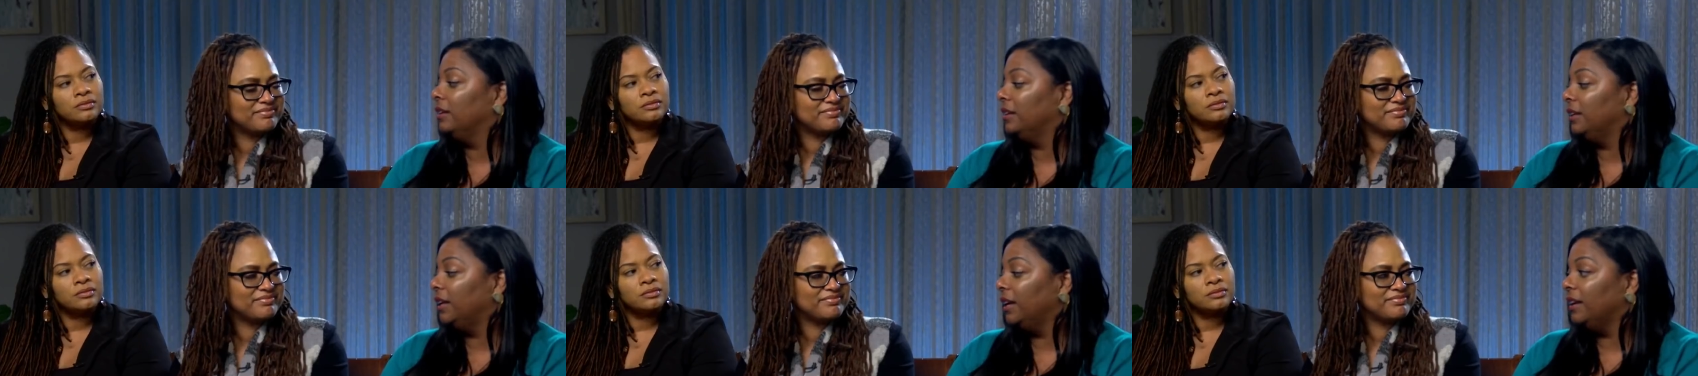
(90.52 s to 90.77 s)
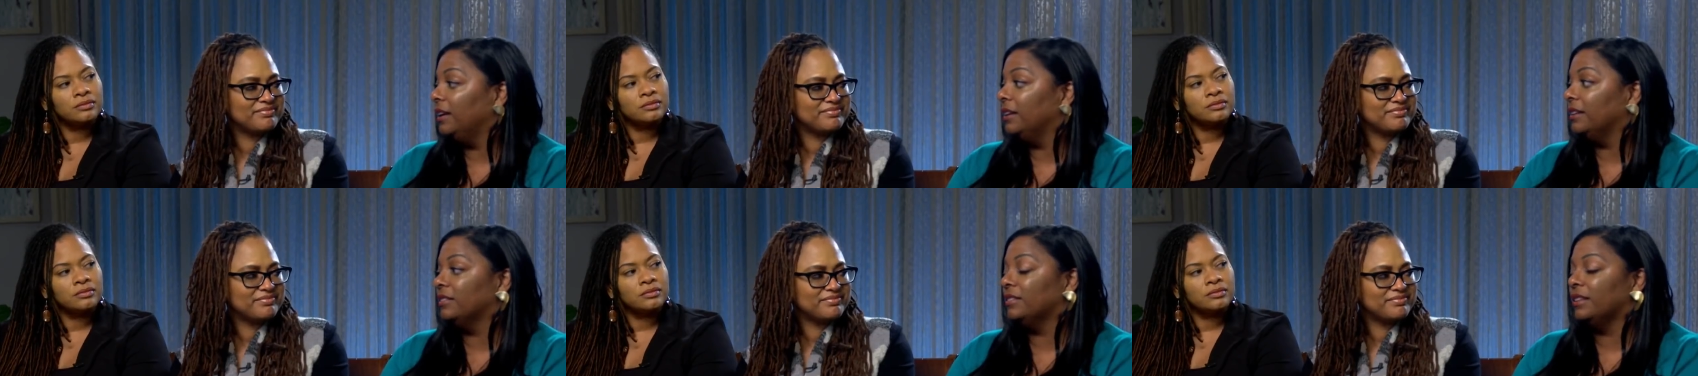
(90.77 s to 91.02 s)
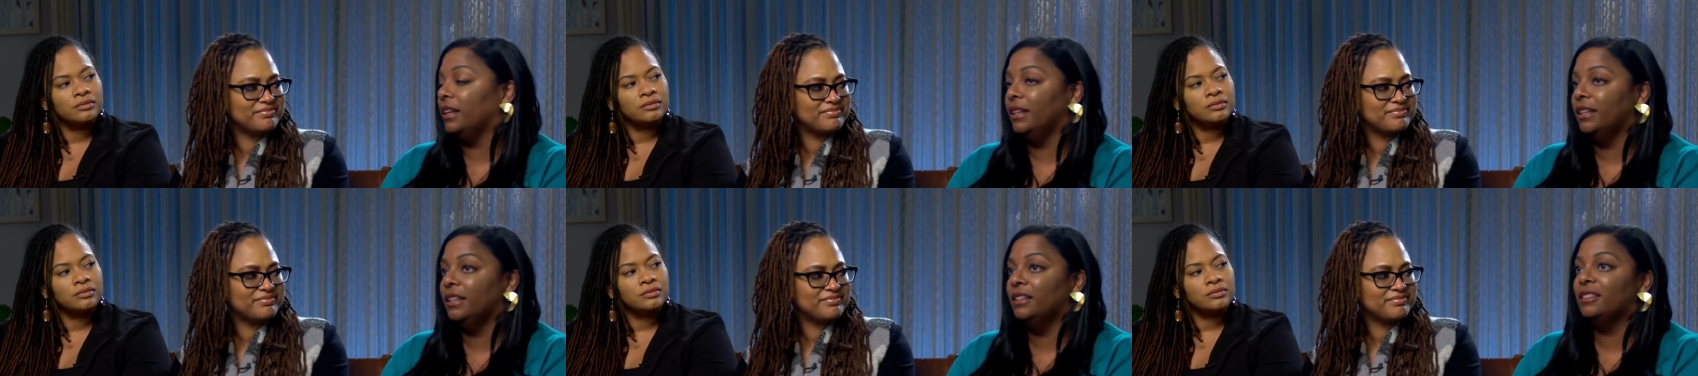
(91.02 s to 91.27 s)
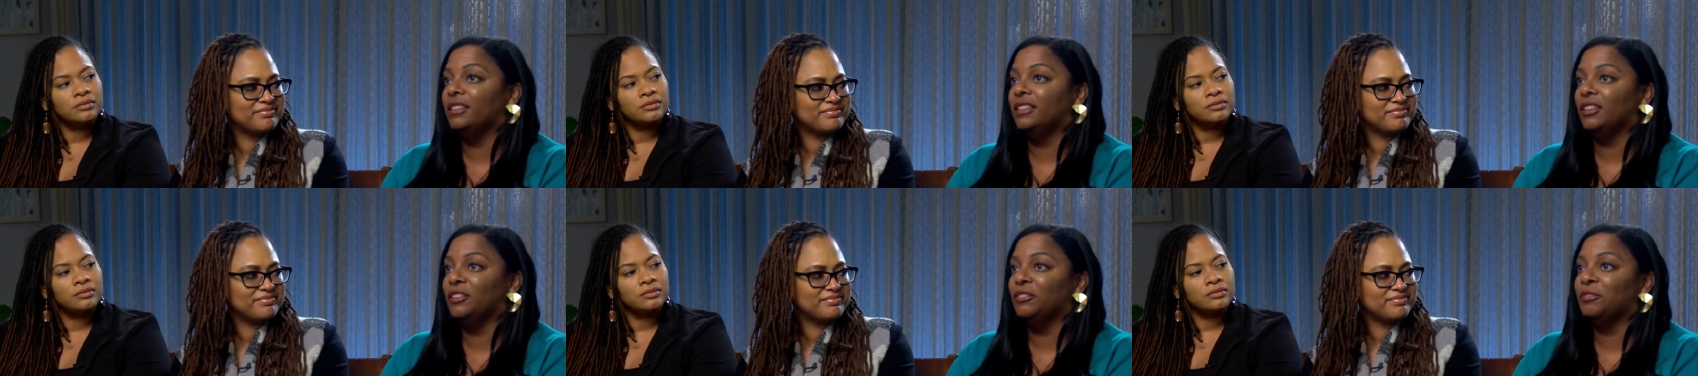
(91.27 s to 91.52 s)
Speaker 1: Yes, I
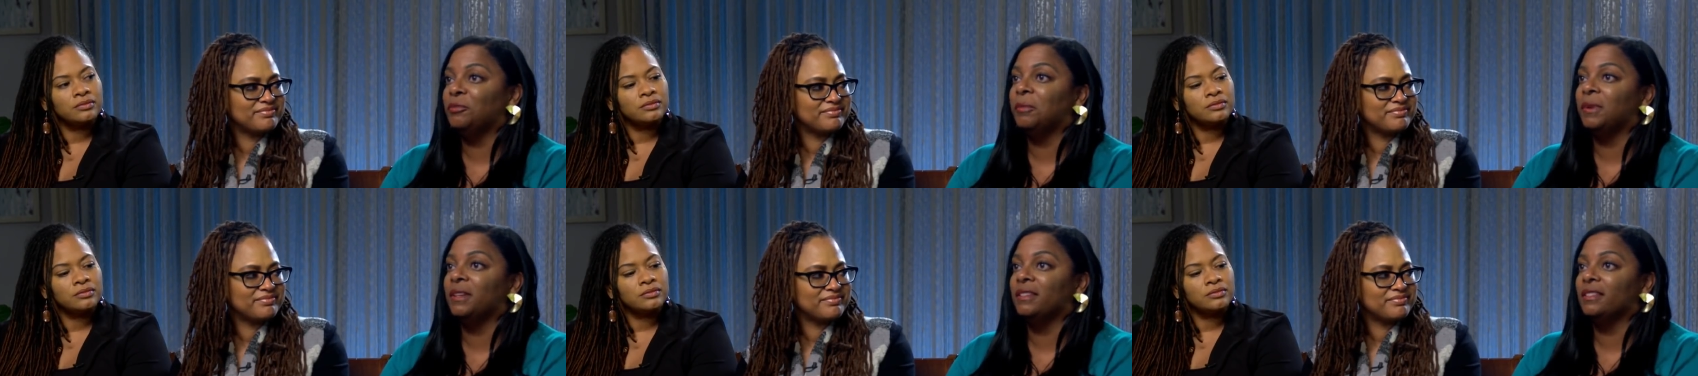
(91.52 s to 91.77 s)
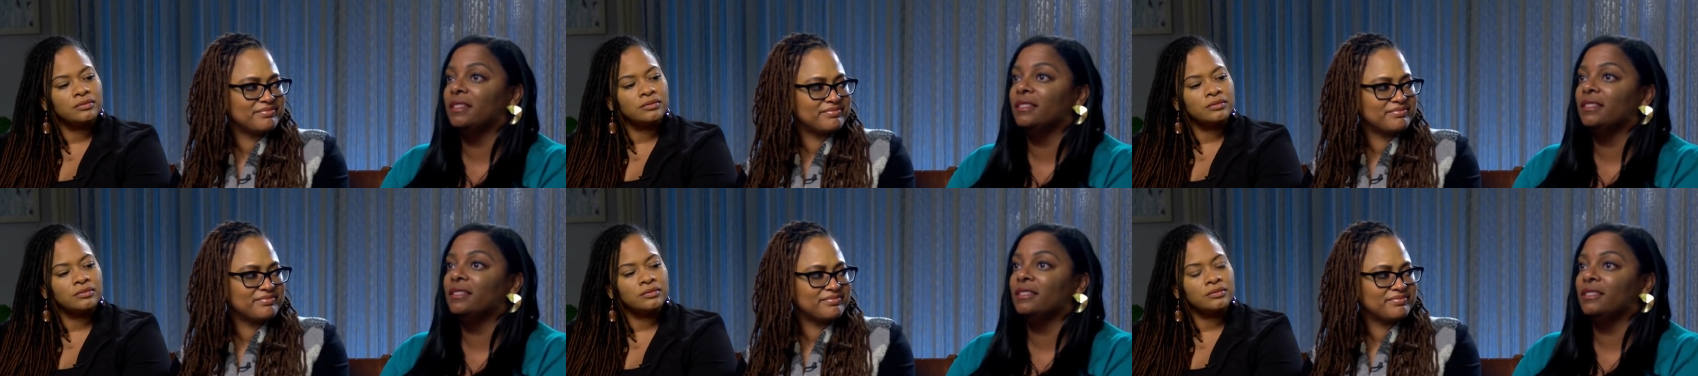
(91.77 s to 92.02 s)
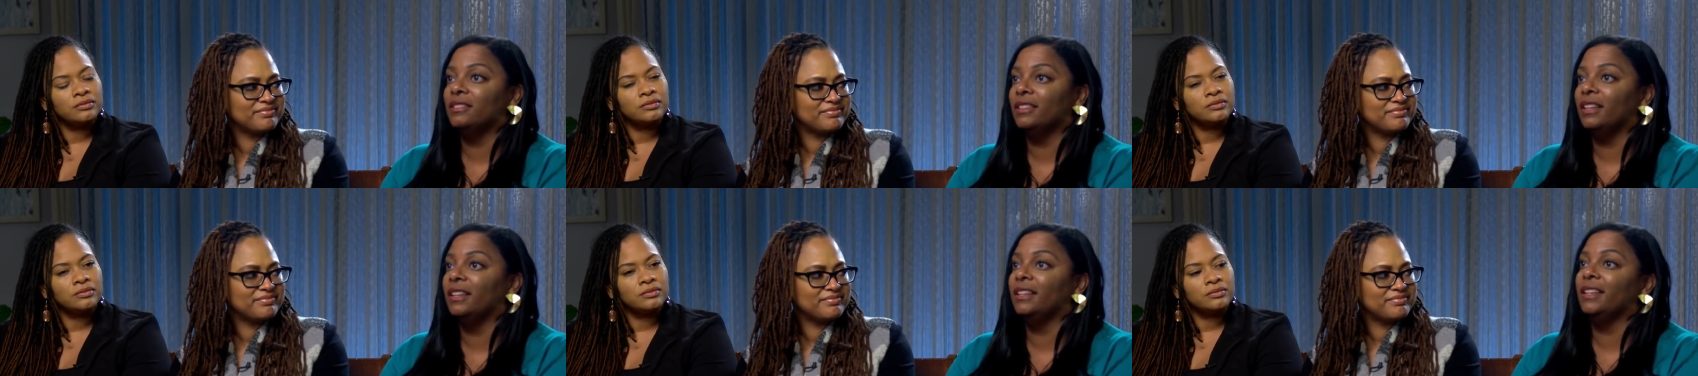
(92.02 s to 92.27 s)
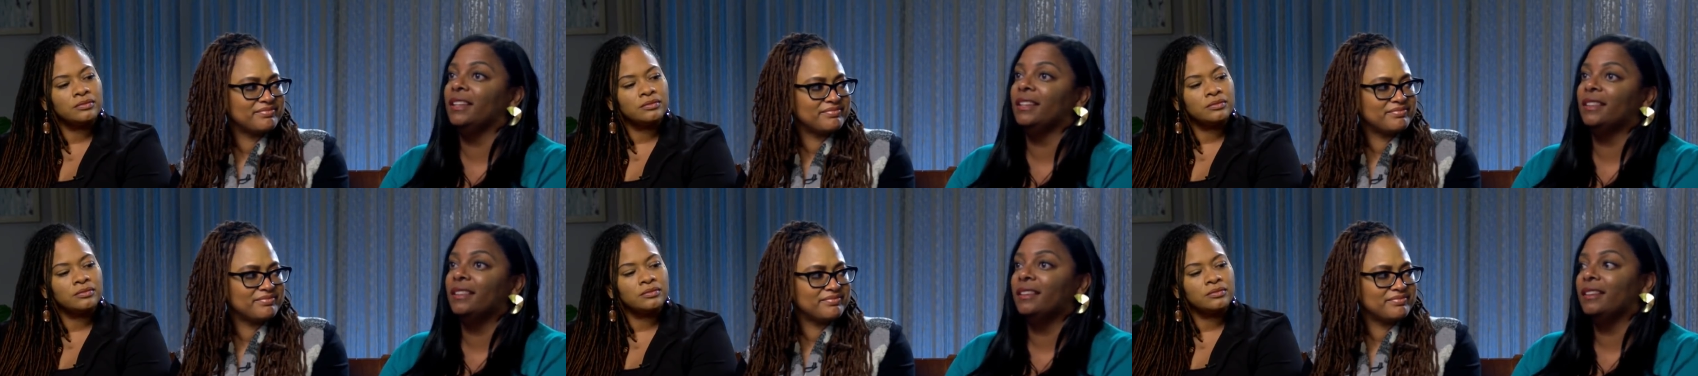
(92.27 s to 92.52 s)
need to hear from my sisters. I
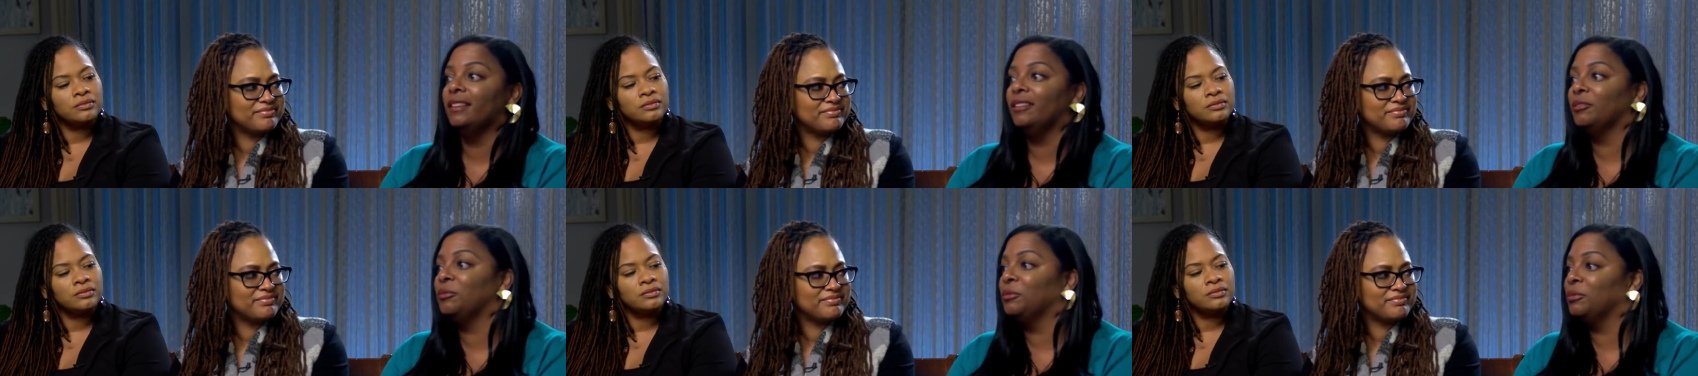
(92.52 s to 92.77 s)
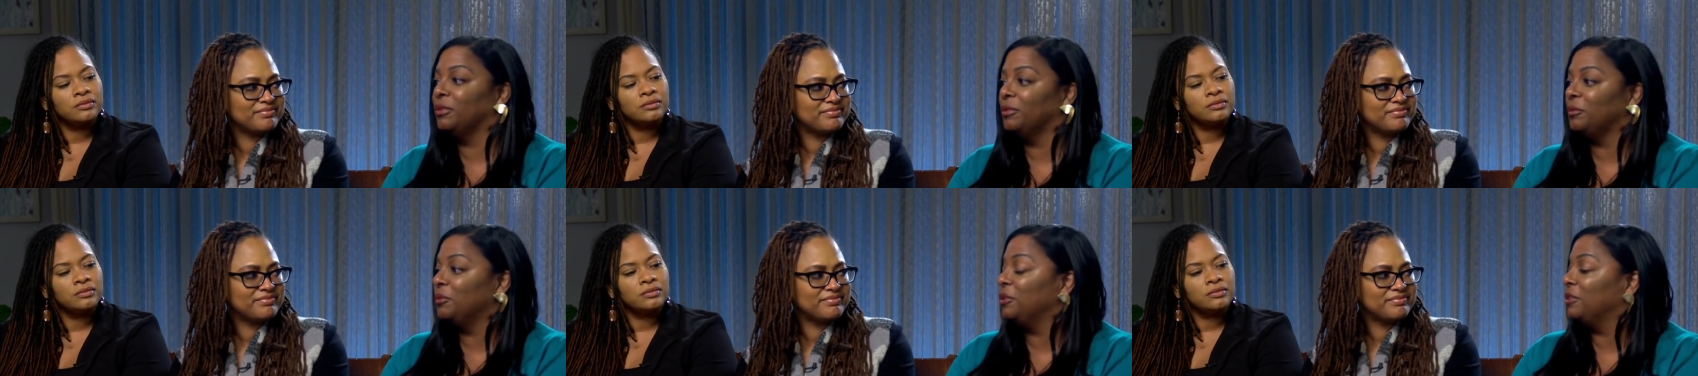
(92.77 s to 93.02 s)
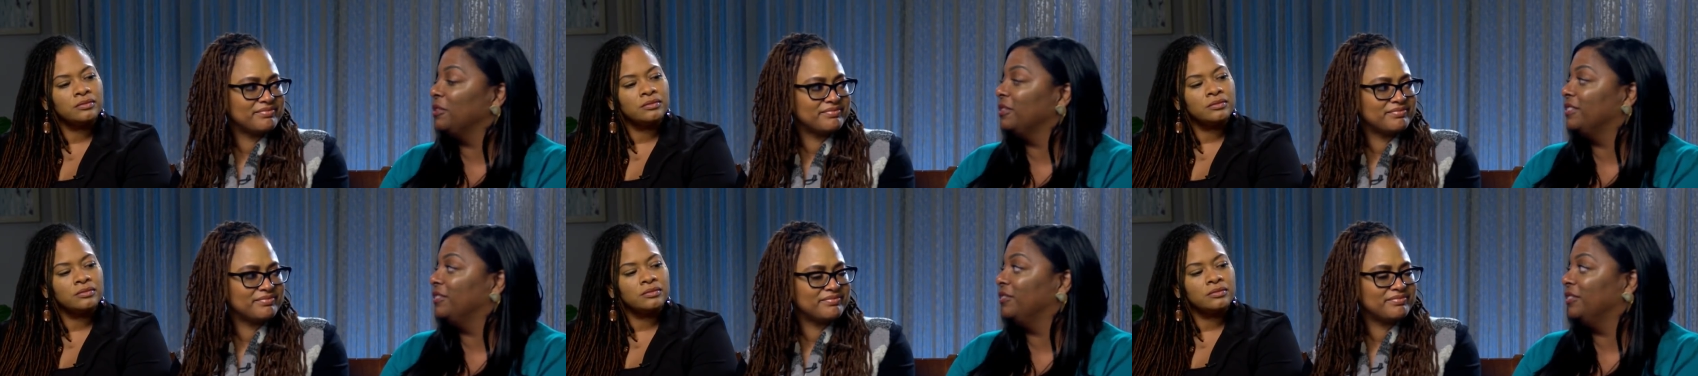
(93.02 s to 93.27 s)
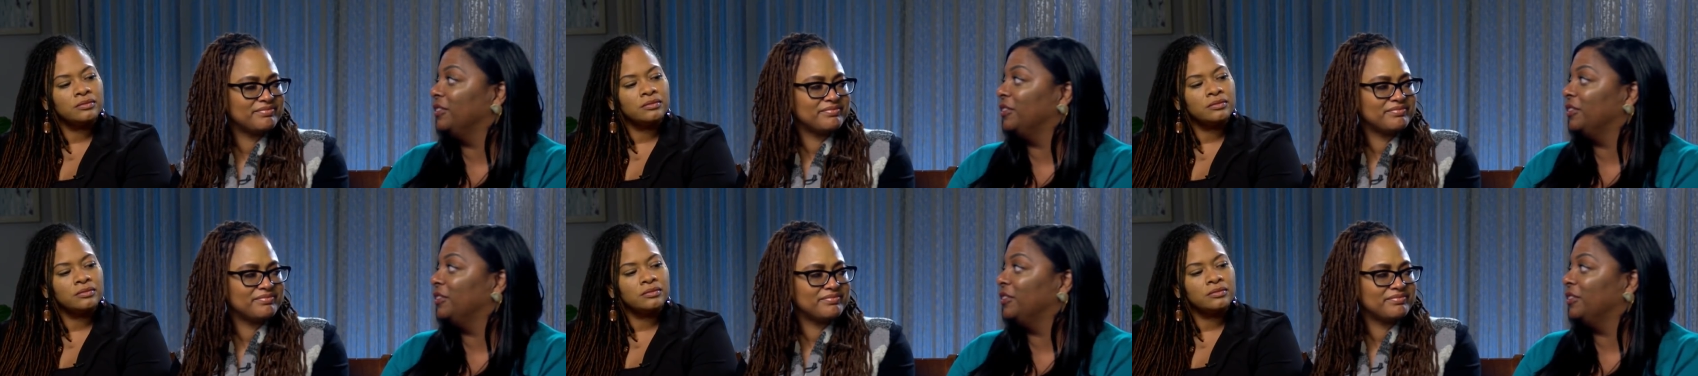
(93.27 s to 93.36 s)
need their words of